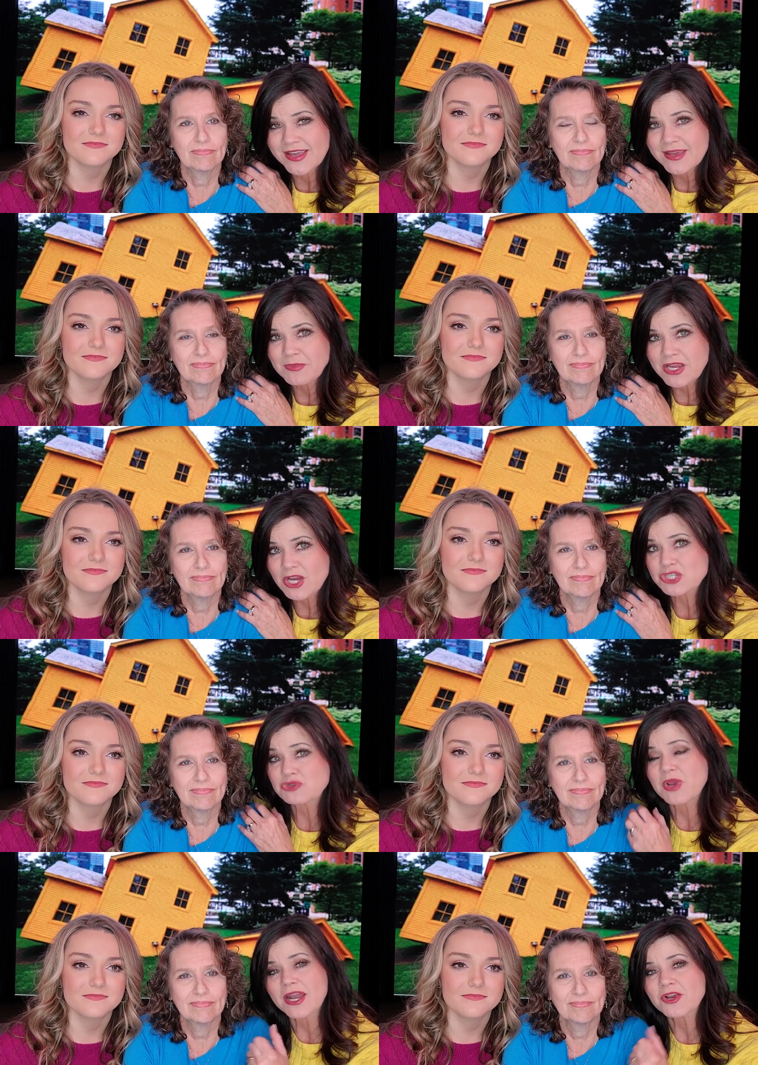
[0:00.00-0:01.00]
Speaker 1: mm-hmm. because
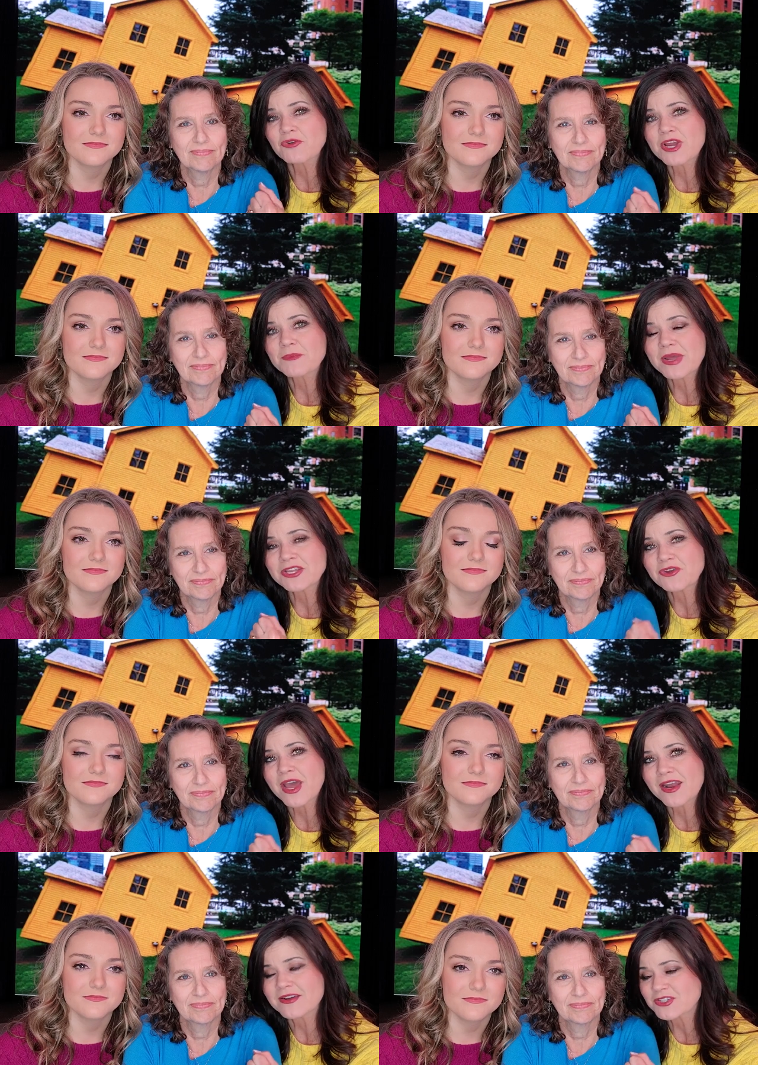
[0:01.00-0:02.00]
you got a grip and you
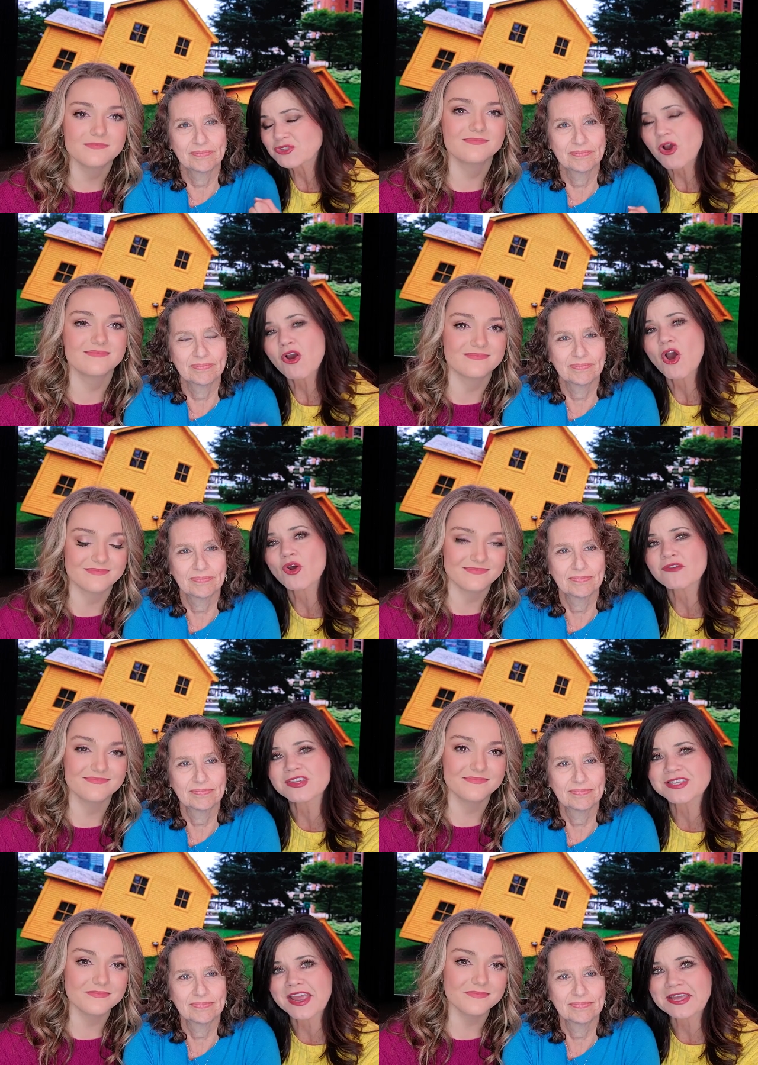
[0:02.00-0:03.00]
got a strong mm. hold of
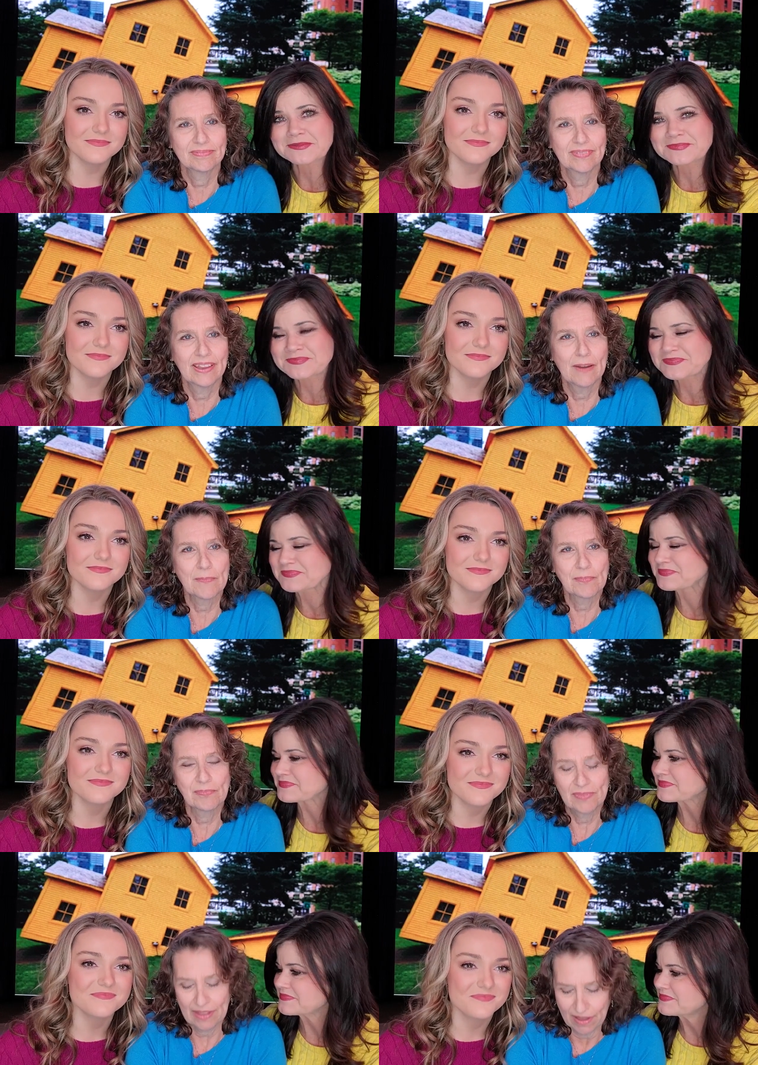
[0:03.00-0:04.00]
His hand. Yeah.
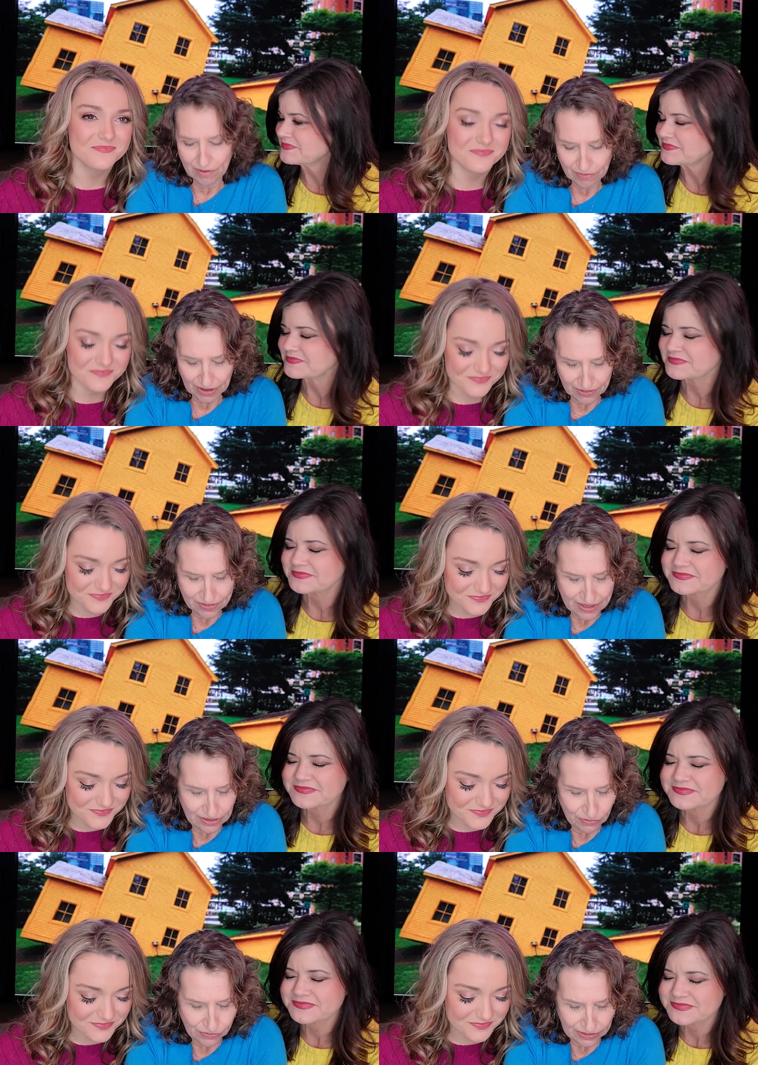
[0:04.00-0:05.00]
Father,
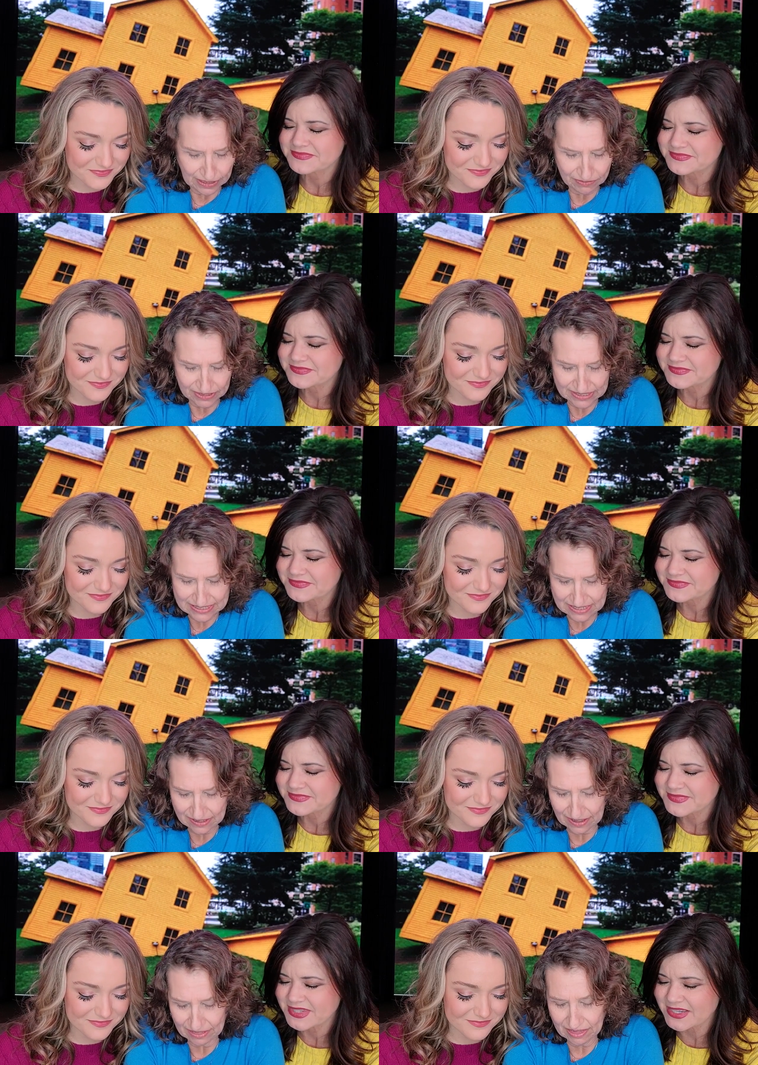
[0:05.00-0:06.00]
thank you for loving us.
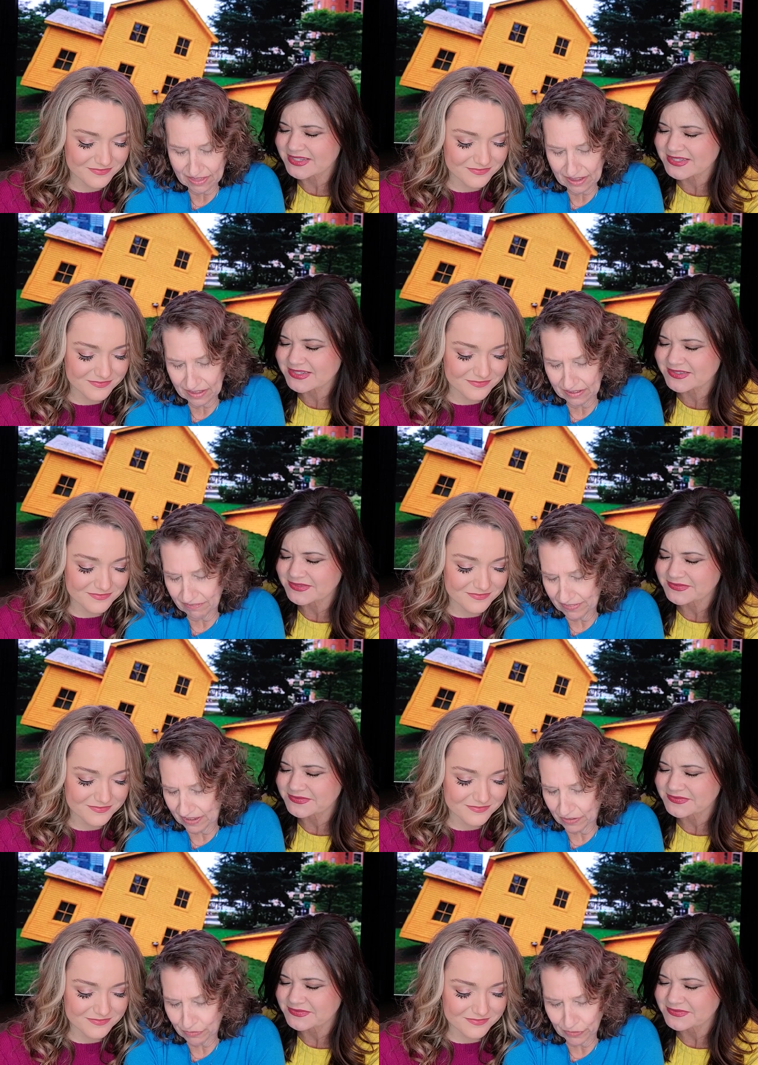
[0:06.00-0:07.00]
Speaker 2: And yes. thank you,
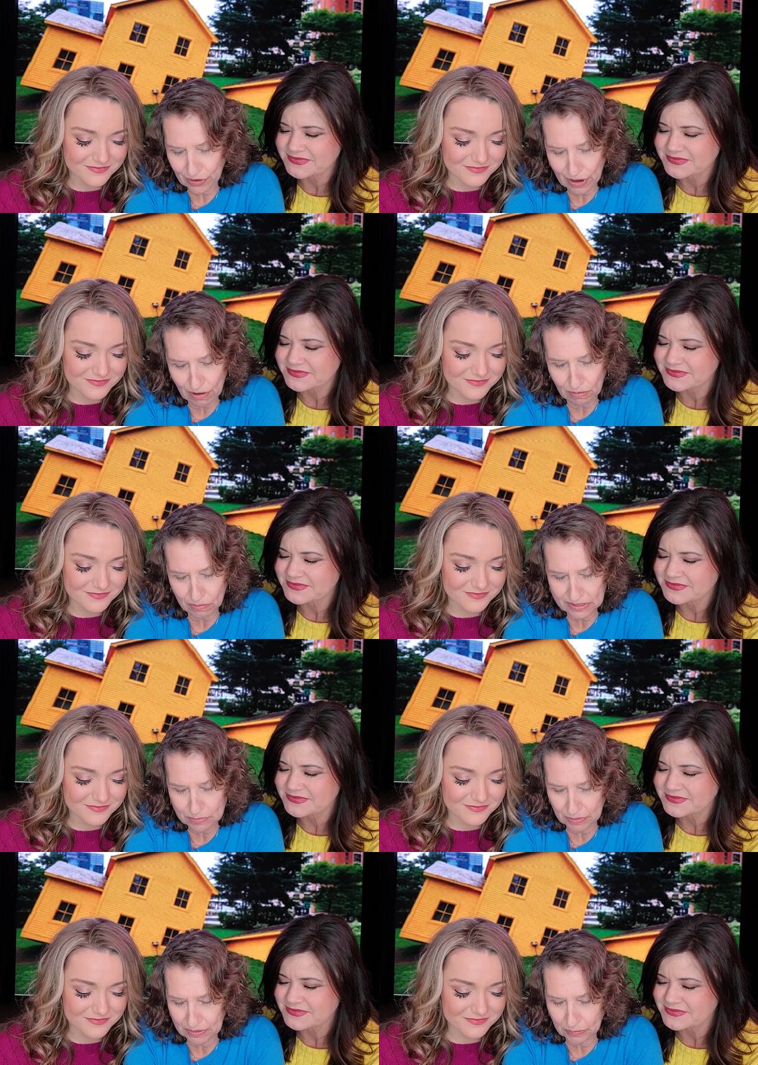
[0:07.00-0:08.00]
Father, for
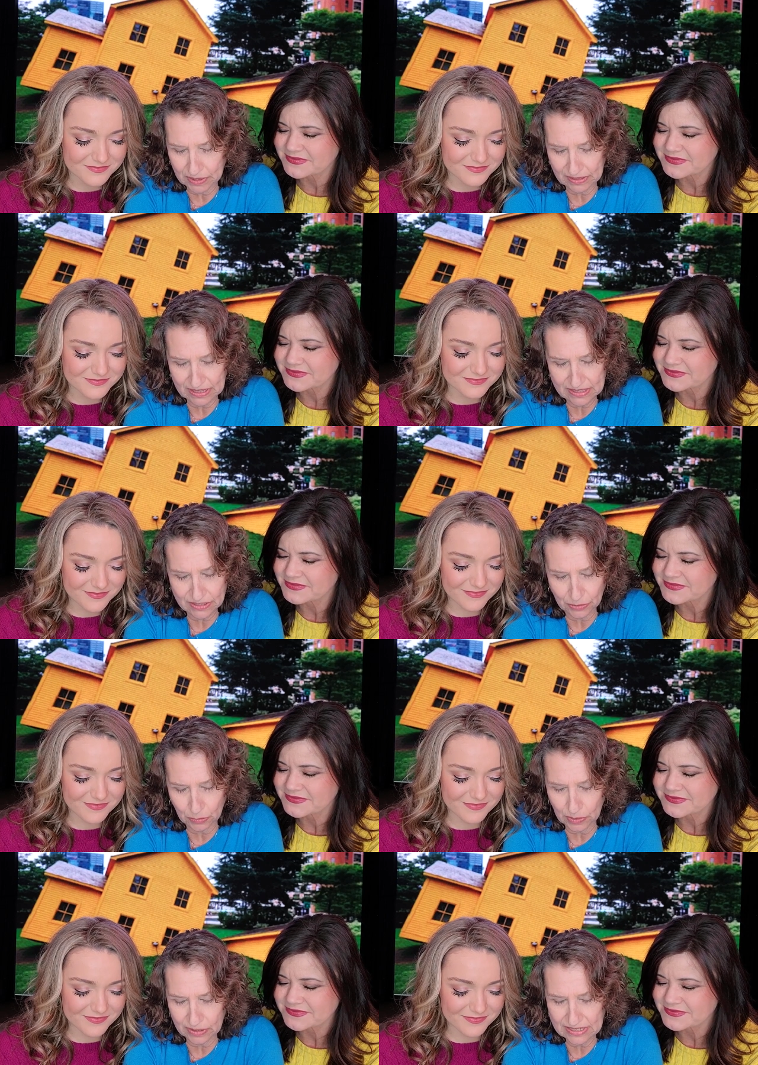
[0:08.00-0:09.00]
always being with us. Your
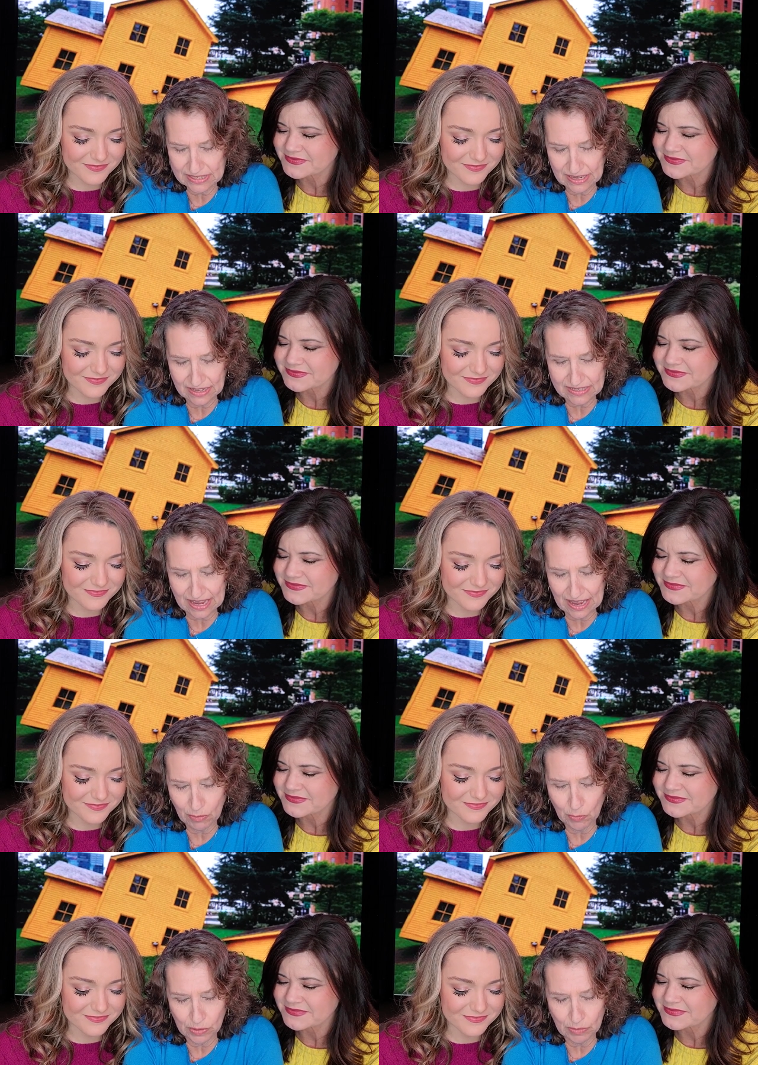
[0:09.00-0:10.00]
word says, I
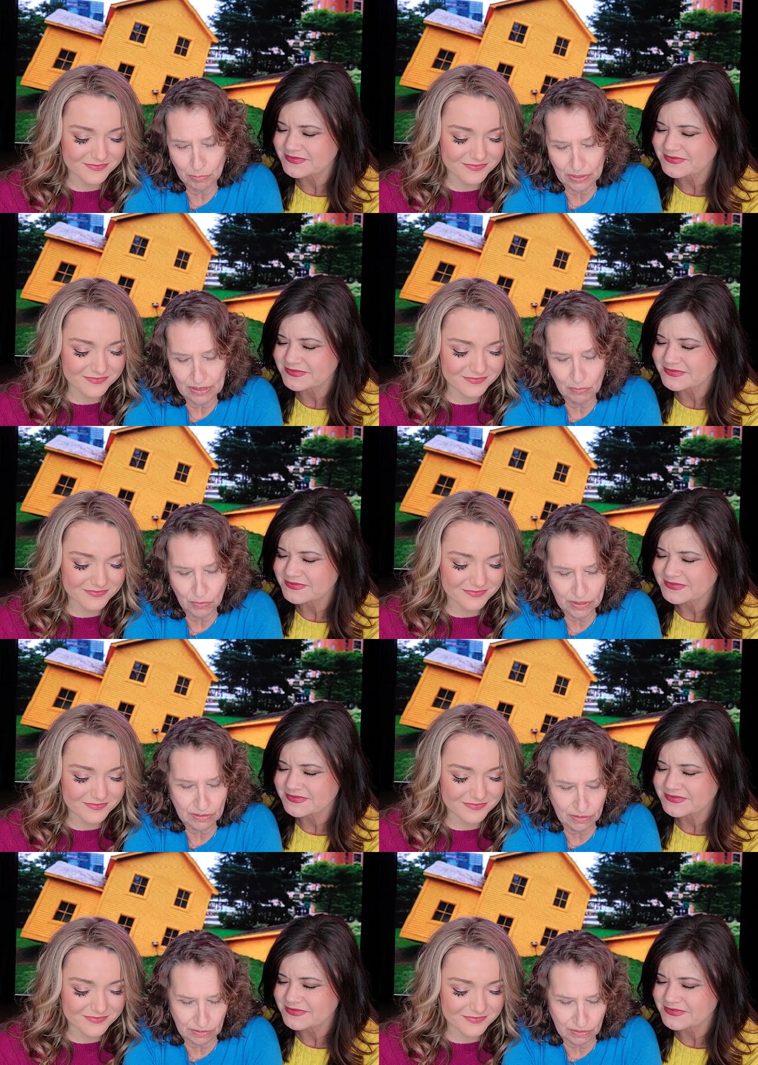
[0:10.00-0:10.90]
will be with